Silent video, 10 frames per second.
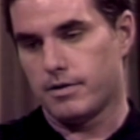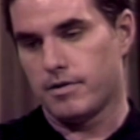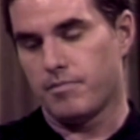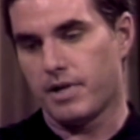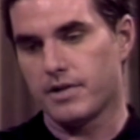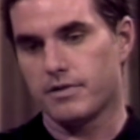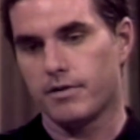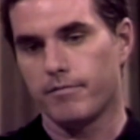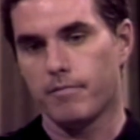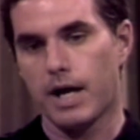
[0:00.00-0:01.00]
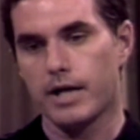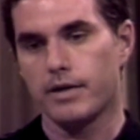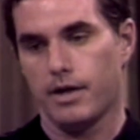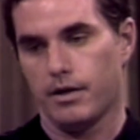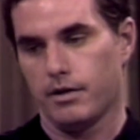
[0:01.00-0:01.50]
to the best of my
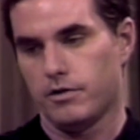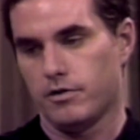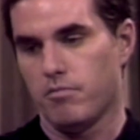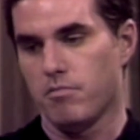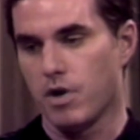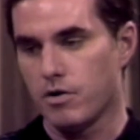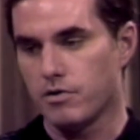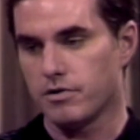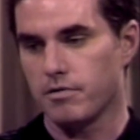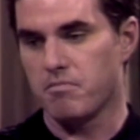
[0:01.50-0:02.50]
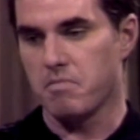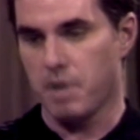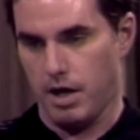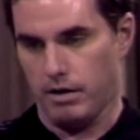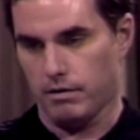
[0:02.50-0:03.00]
knowledge, most
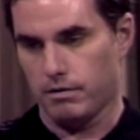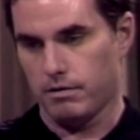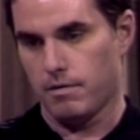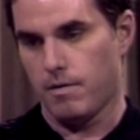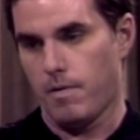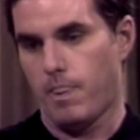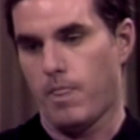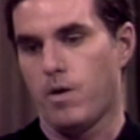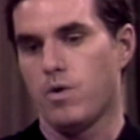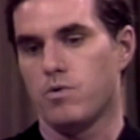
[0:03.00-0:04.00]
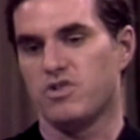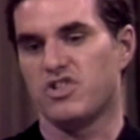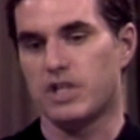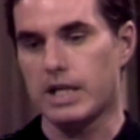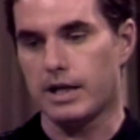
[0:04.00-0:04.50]
men who
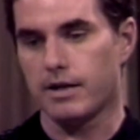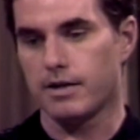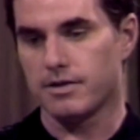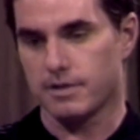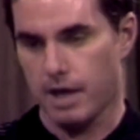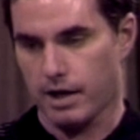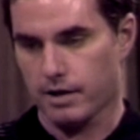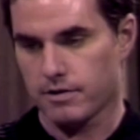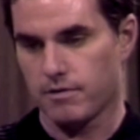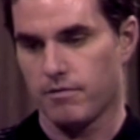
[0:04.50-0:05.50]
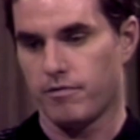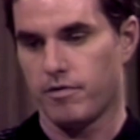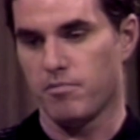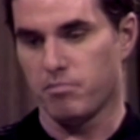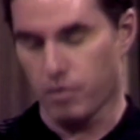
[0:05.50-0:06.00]
seek sex
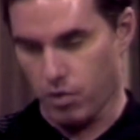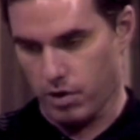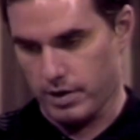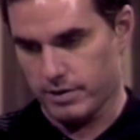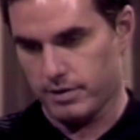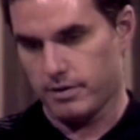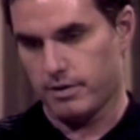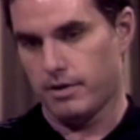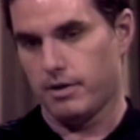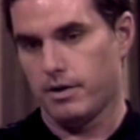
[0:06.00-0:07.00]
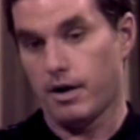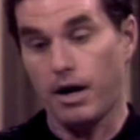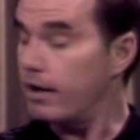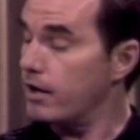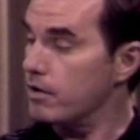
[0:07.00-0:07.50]
from boys
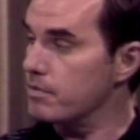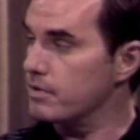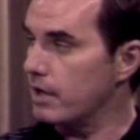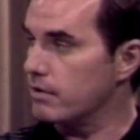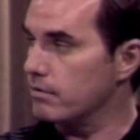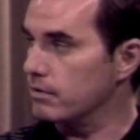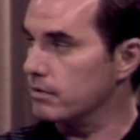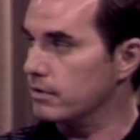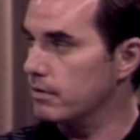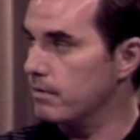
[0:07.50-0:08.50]
are not homosexuals.